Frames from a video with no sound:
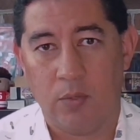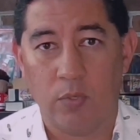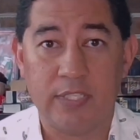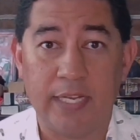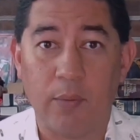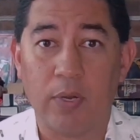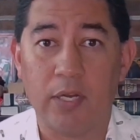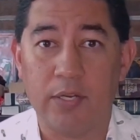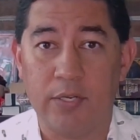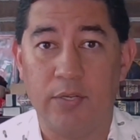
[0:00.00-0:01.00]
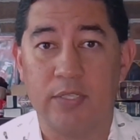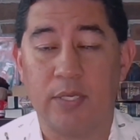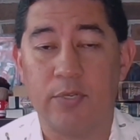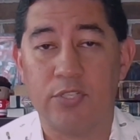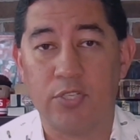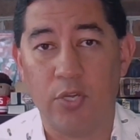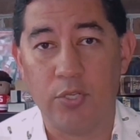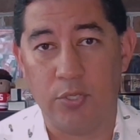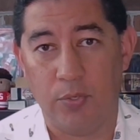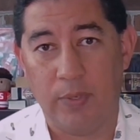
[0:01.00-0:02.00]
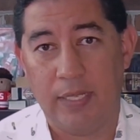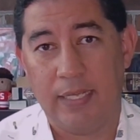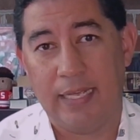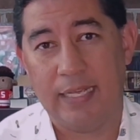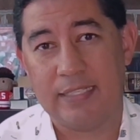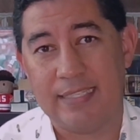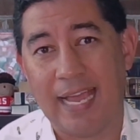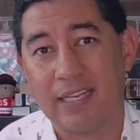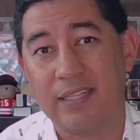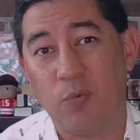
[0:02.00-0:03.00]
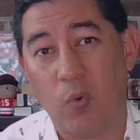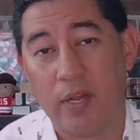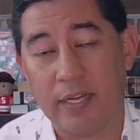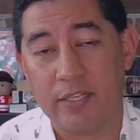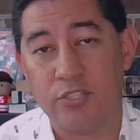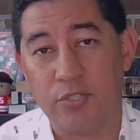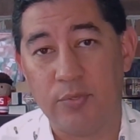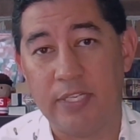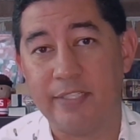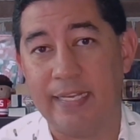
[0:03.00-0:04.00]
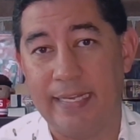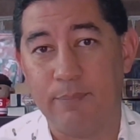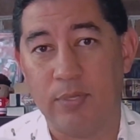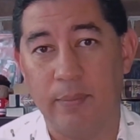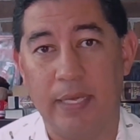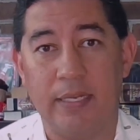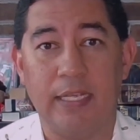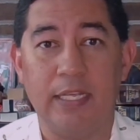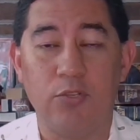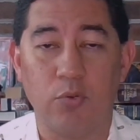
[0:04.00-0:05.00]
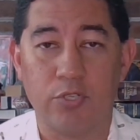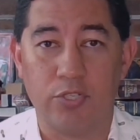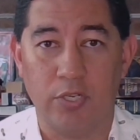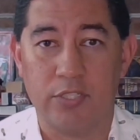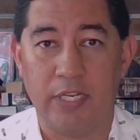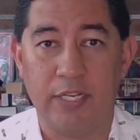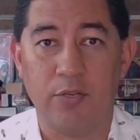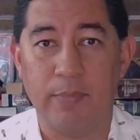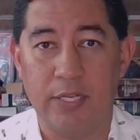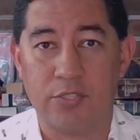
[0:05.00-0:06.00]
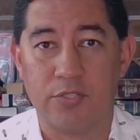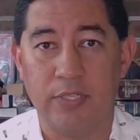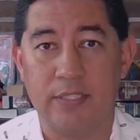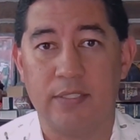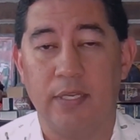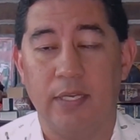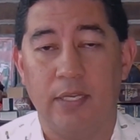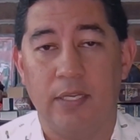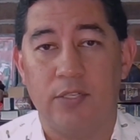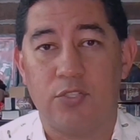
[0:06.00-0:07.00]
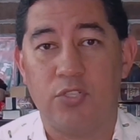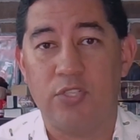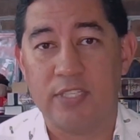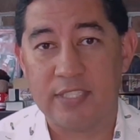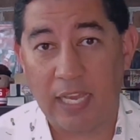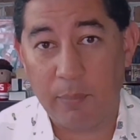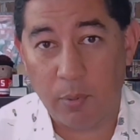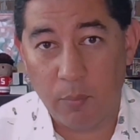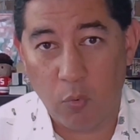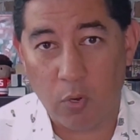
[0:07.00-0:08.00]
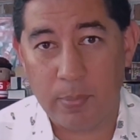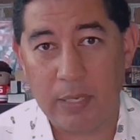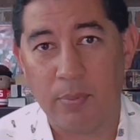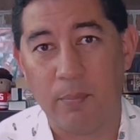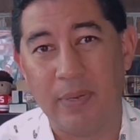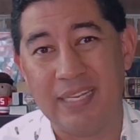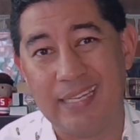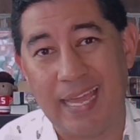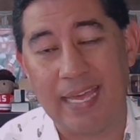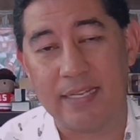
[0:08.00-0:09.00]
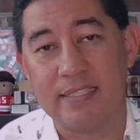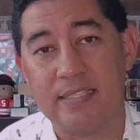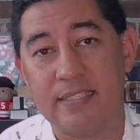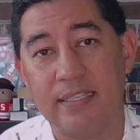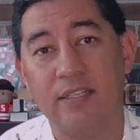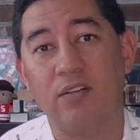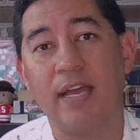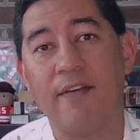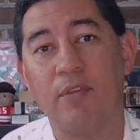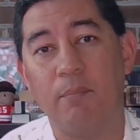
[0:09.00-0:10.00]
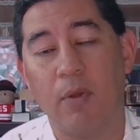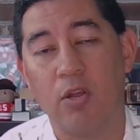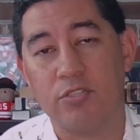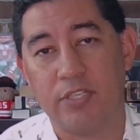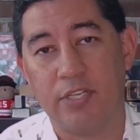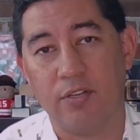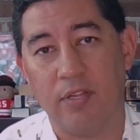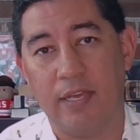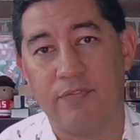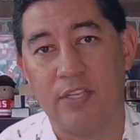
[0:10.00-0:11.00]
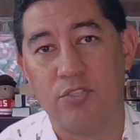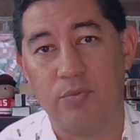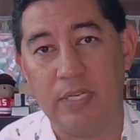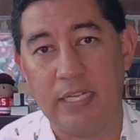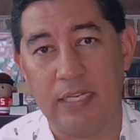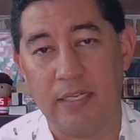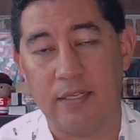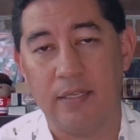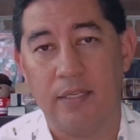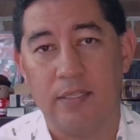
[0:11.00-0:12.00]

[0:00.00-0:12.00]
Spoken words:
Well, today what I'm doing is I want to show you exactly what it is you need to implement in your church and in your ministries to disciple more people, but yet still have the margin in your life that you need